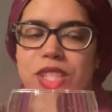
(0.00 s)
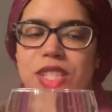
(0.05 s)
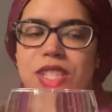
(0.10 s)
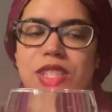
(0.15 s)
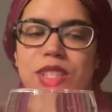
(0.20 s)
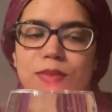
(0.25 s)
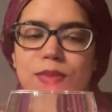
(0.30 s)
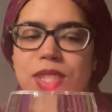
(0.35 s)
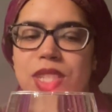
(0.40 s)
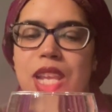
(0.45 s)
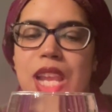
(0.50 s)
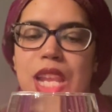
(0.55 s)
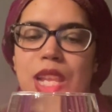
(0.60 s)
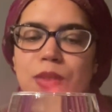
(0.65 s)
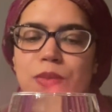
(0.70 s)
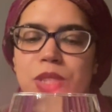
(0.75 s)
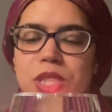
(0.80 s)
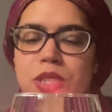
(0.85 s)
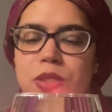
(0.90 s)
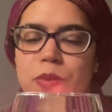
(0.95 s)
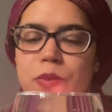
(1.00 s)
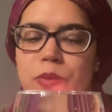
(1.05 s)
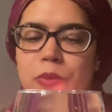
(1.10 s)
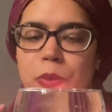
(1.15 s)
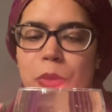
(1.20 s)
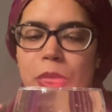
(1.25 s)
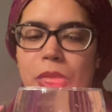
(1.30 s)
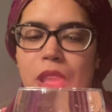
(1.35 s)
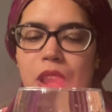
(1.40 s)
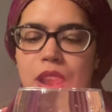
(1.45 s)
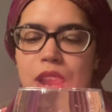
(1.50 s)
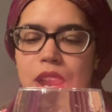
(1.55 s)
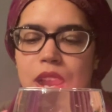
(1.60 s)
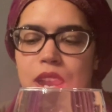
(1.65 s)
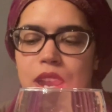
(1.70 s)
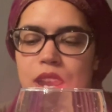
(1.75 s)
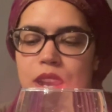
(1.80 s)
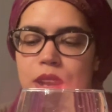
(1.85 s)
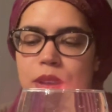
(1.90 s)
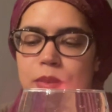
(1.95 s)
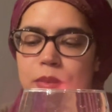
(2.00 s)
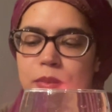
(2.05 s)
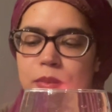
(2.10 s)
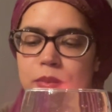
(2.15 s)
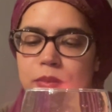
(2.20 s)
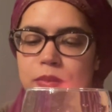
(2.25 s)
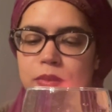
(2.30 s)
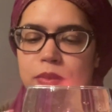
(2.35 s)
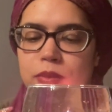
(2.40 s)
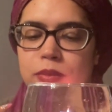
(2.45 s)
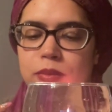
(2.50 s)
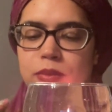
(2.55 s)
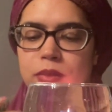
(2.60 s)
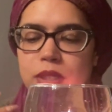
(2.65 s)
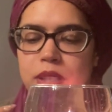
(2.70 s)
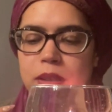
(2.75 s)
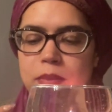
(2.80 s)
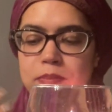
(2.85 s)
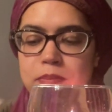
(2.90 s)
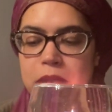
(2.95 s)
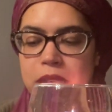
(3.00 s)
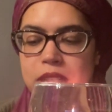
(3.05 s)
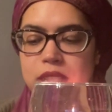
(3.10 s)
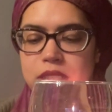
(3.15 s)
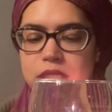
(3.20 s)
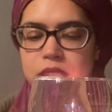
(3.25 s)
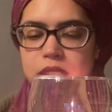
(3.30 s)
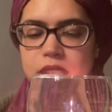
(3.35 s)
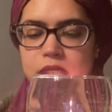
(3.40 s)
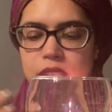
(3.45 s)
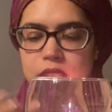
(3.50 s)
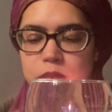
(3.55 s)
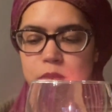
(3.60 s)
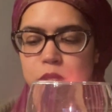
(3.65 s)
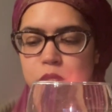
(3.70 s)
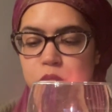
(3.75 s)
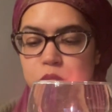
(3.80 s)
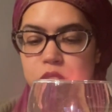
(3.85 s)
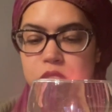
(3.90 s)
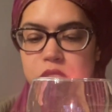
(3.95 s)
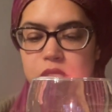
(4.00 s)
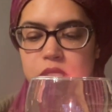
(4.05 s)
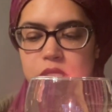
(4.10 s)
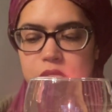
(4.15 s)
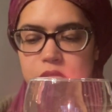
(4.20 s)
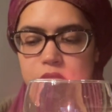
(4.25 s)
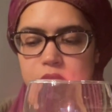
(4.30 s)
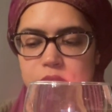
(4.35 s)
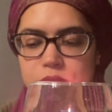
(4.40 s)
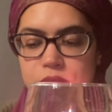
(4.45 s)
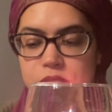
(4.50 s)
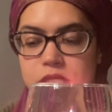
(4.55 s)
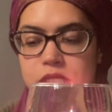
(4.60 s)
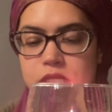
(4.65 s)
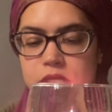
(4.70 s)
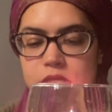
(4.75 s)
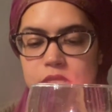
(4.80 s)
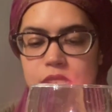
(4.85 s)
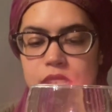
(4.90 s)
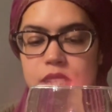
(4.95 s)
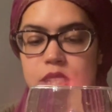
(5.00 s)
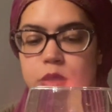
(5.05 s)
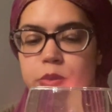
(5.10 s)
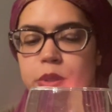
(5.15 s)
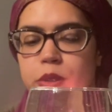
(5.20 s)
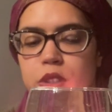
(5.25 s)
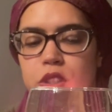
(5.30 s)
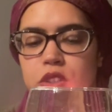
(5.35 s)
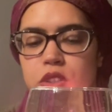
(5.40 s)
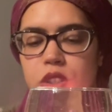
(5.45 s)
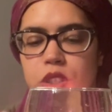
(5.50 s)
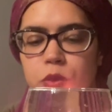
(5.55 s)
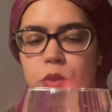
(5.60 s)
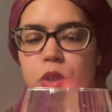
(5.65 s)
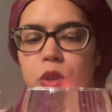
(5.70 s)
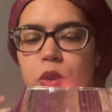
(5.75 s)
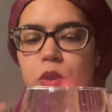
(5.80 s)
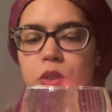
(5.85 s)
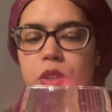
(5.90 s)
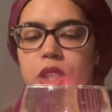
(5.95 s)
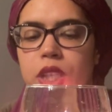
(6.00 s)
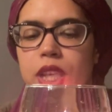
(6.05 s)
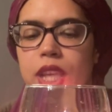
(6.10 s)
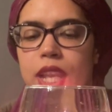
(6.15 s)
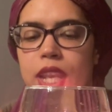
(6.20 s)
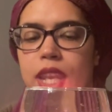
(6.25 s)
And sometimes um mentally and emotionally, physically and spiritually, we're only